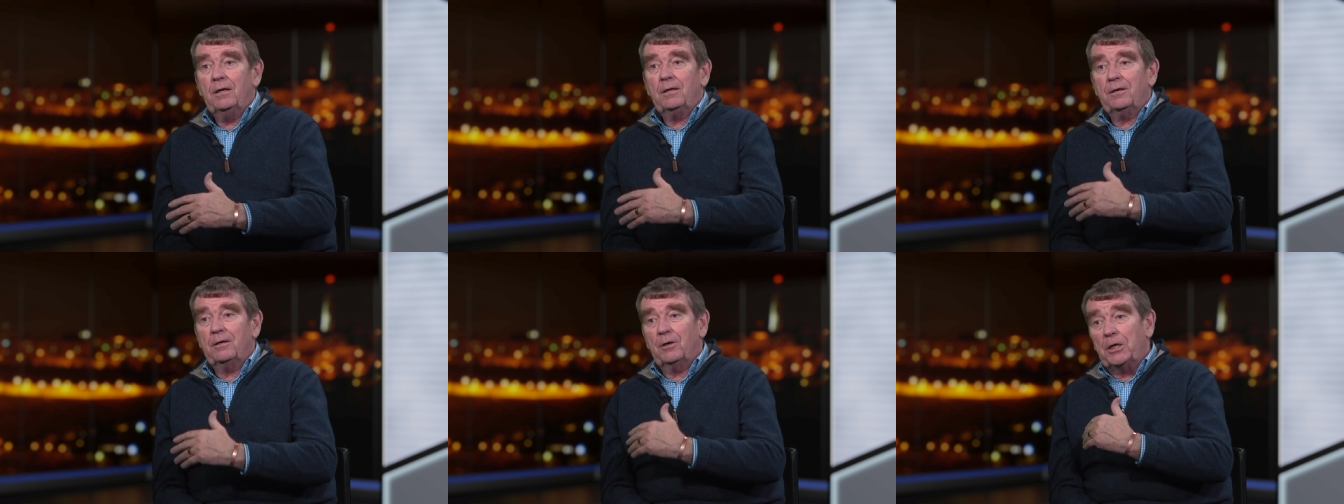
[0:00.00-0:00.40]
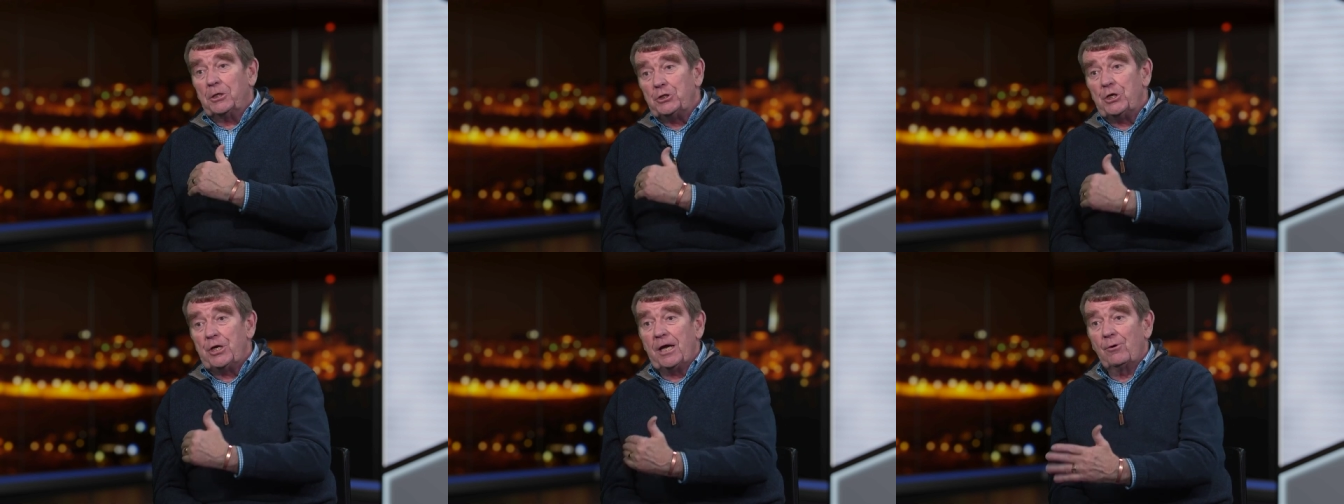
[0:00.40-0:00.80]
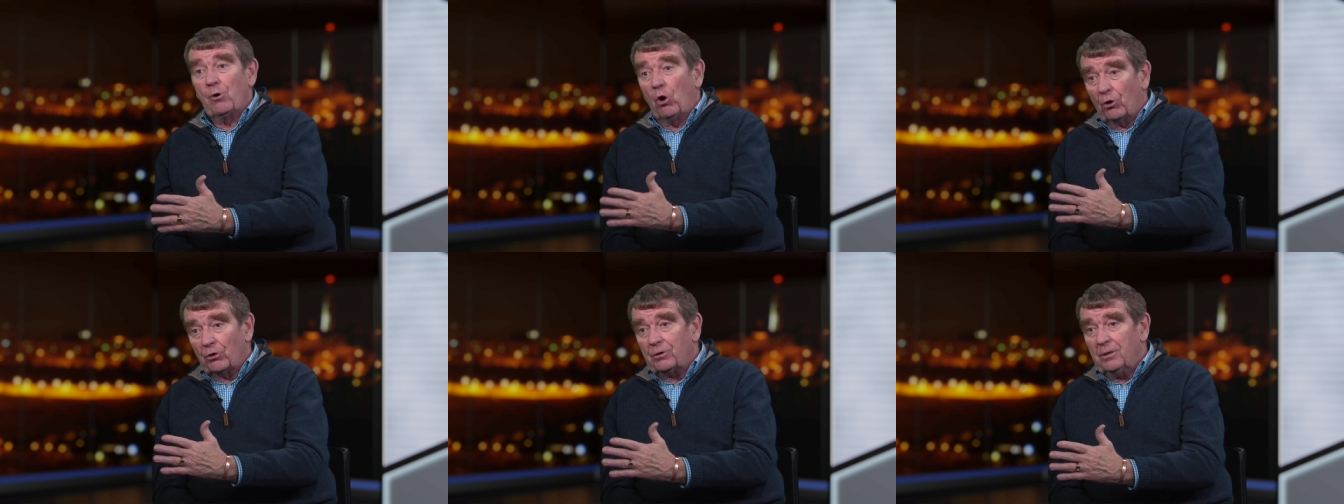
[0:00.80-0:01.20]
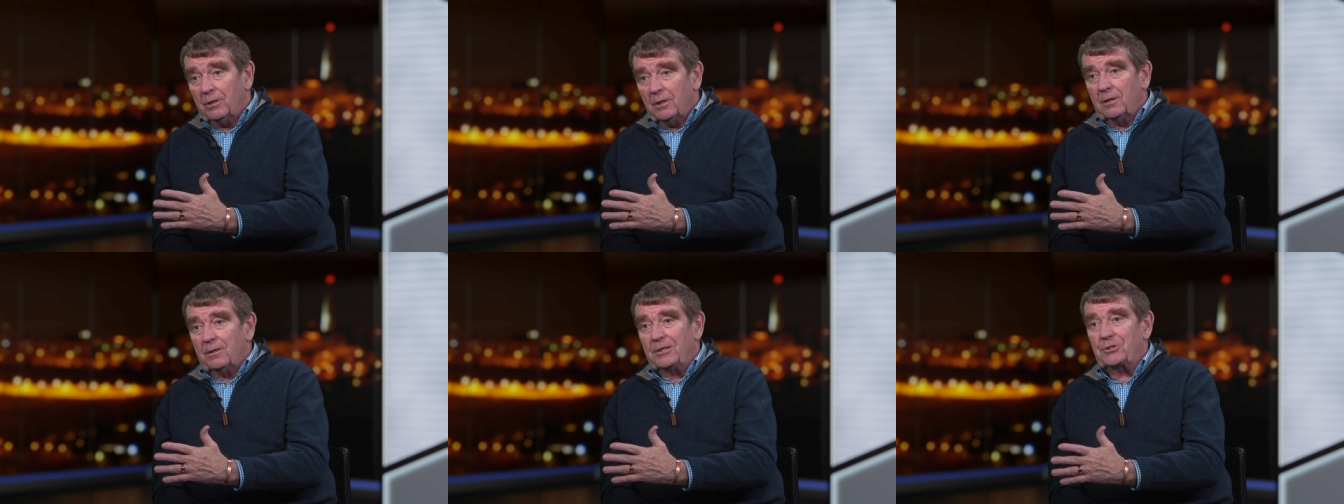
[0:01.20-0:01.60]
you know, a year on,
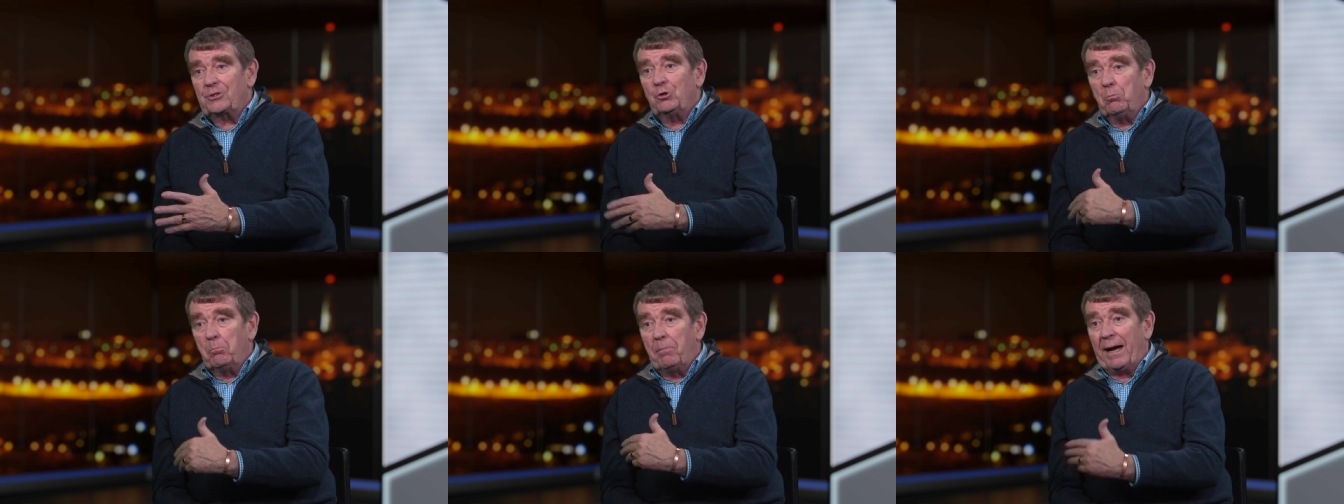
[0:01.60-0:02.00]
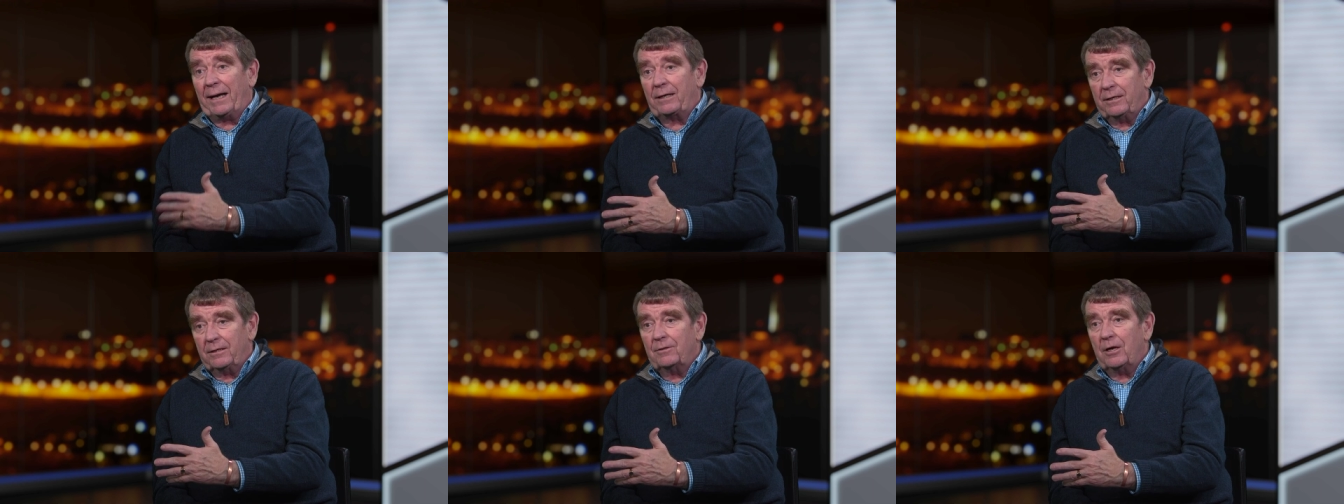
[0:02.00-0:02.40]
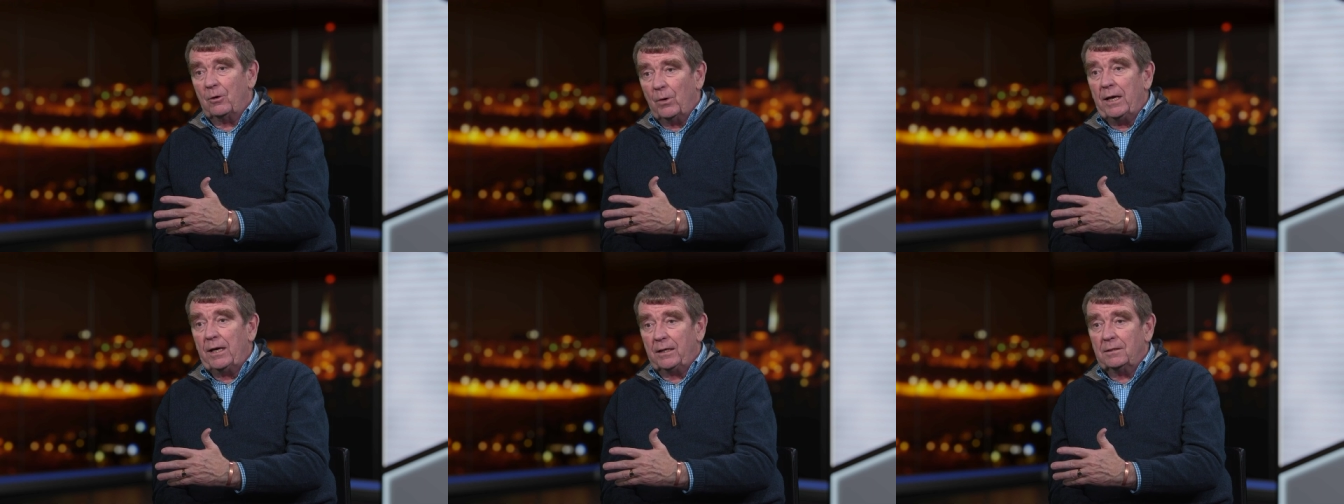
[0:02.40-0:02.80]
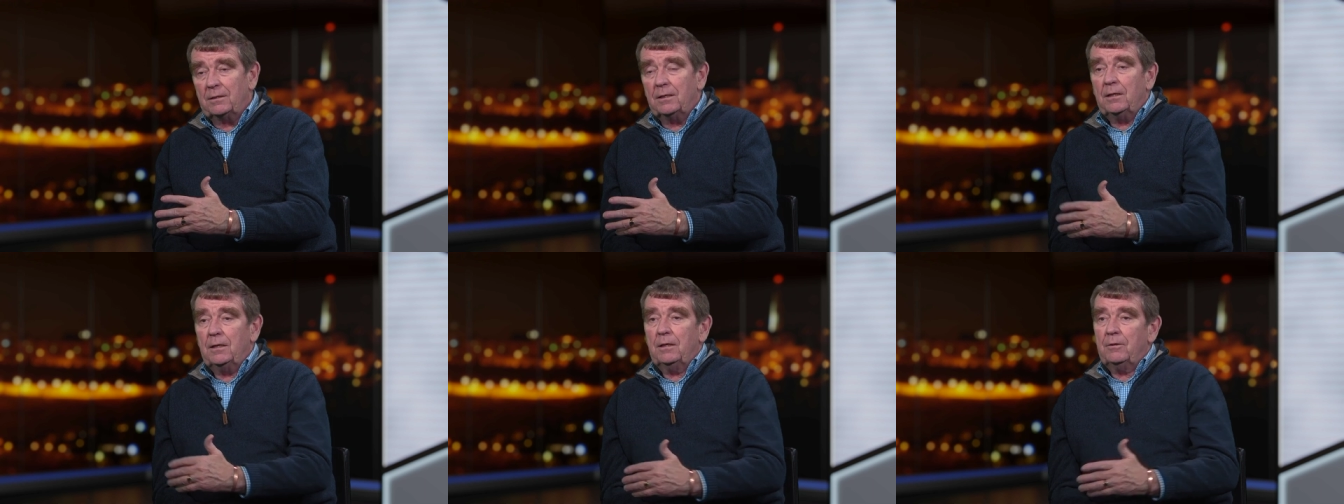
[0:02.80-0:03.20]
they're still battling their way.
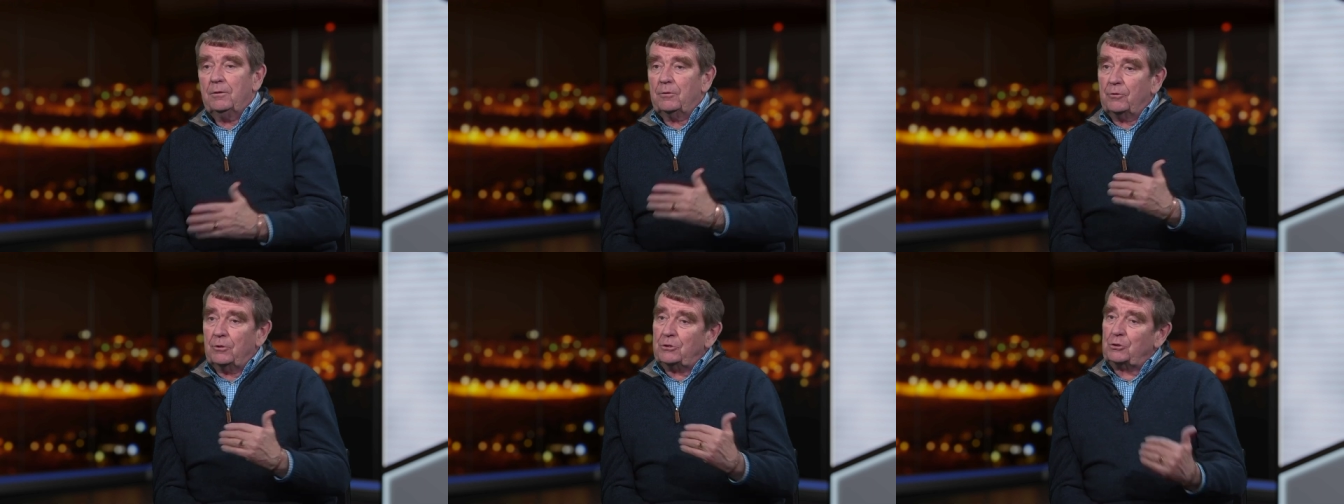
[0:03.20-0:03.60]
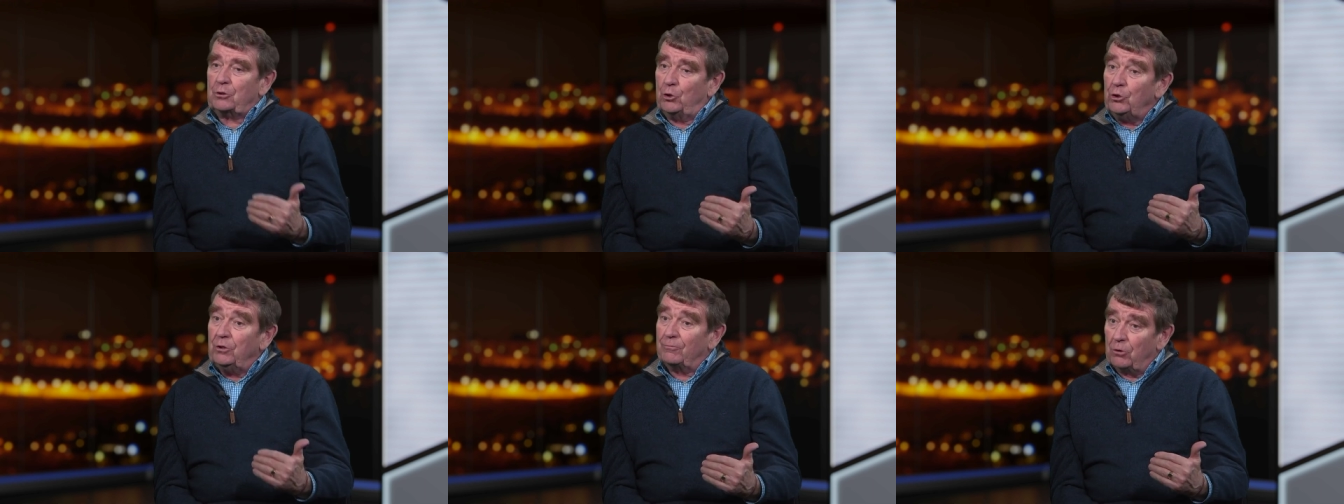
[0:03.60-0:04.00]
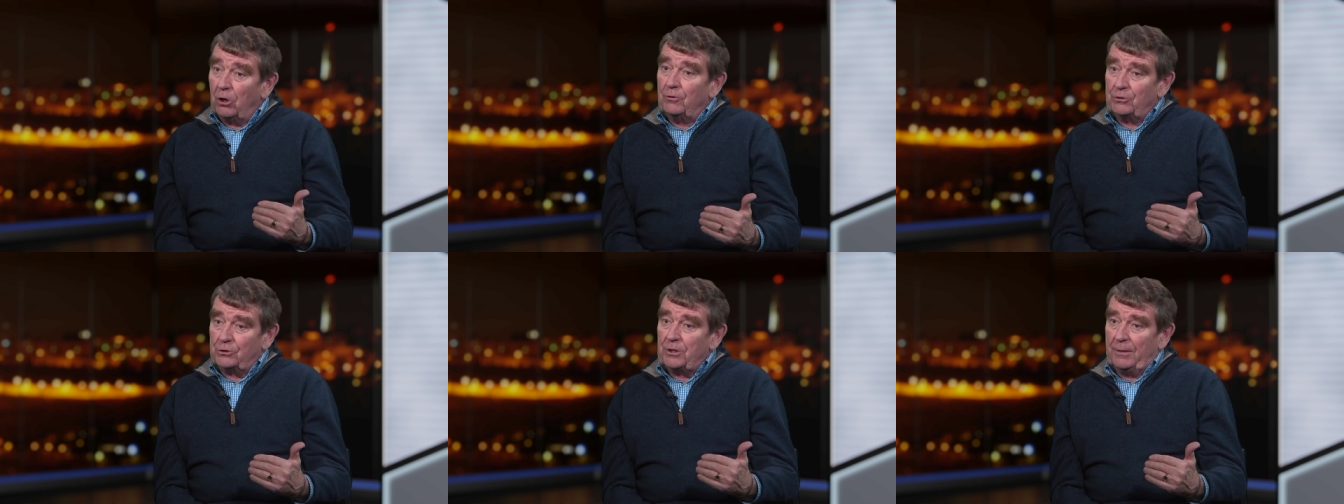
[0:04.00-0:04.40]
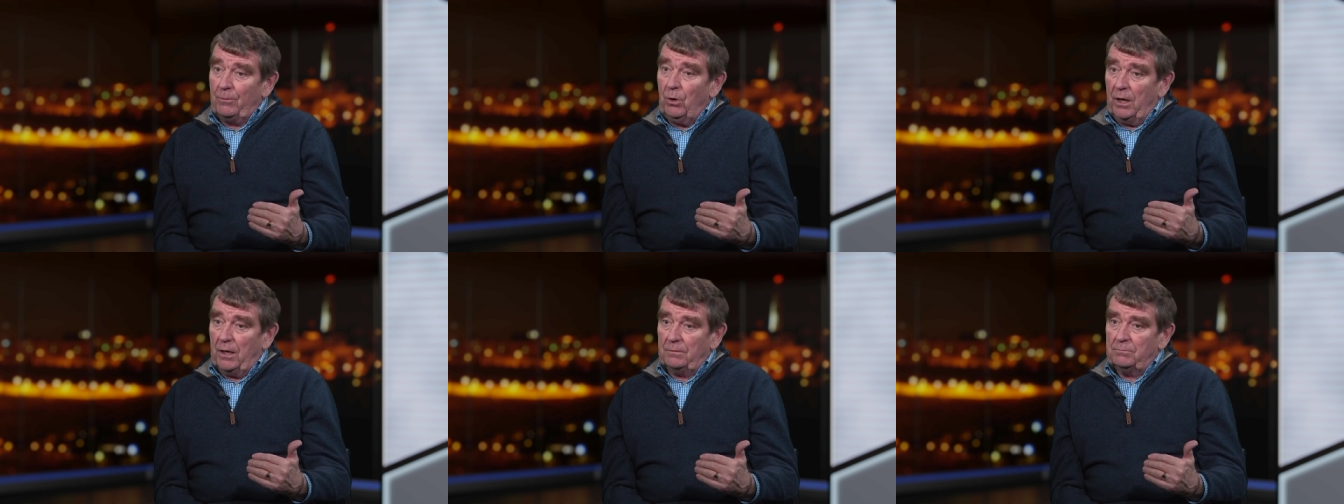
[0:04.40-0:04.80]
This could have gone the same
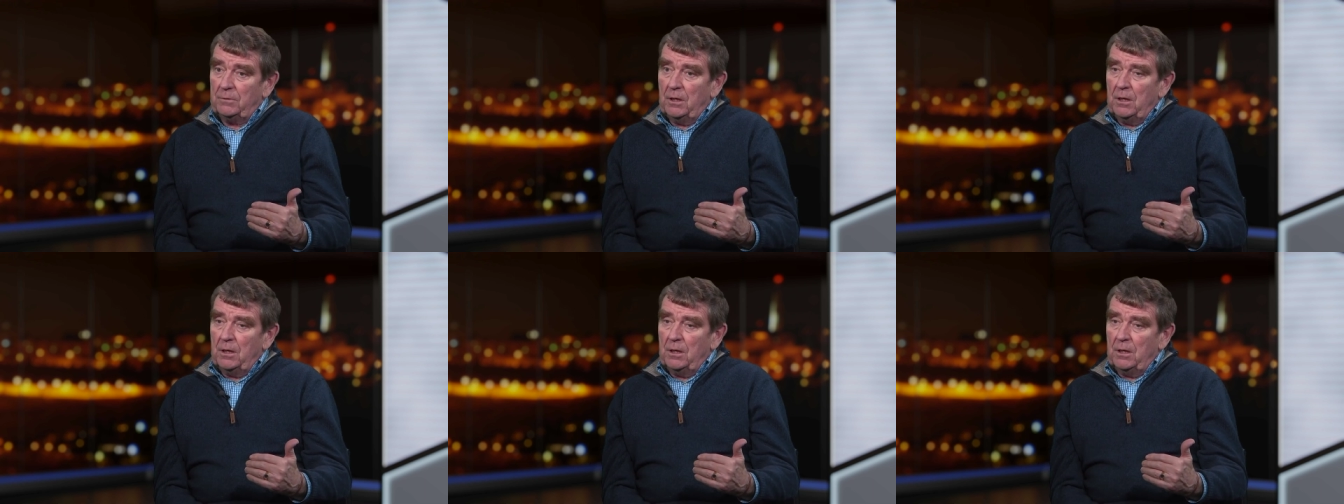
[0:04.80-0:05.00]
way.